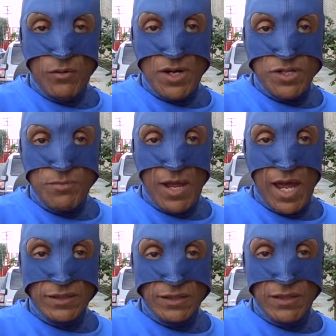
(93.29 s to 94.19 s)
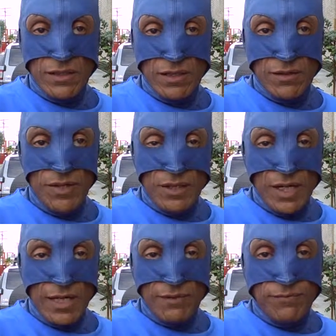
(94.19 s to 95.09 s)
Watch your backs. And
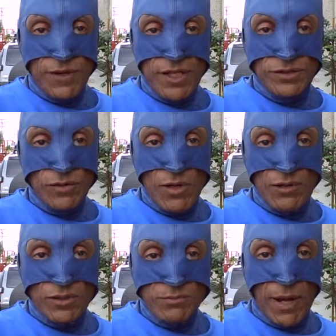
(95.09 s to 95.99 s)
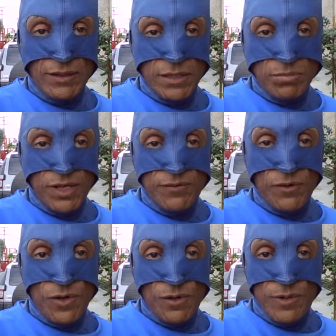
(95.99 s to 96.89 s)
got any friends or relatives back there, pray for them.